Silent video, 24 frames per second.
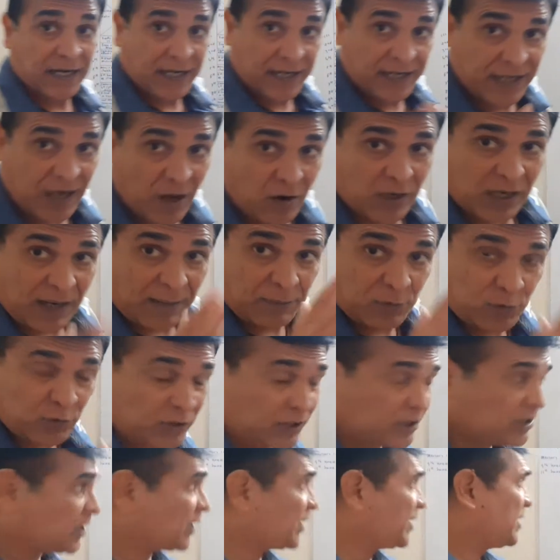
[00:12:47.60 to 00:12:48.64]
Now come to
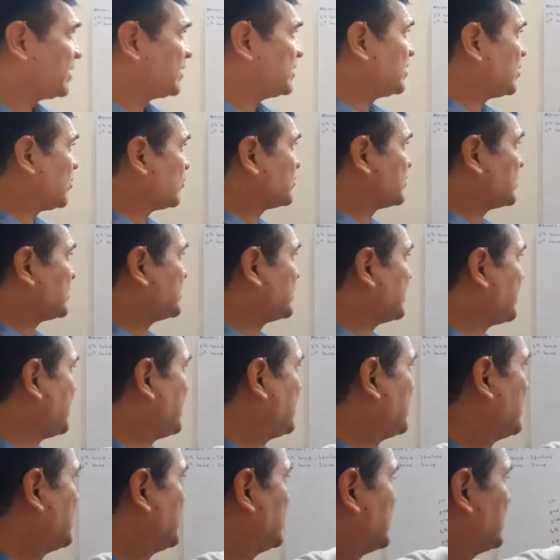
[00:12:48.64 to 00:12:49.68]
the third. Now
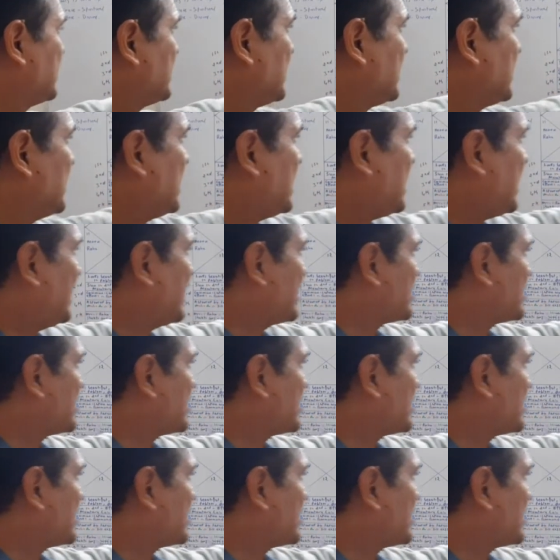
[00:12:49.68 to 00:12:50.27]
see, I'll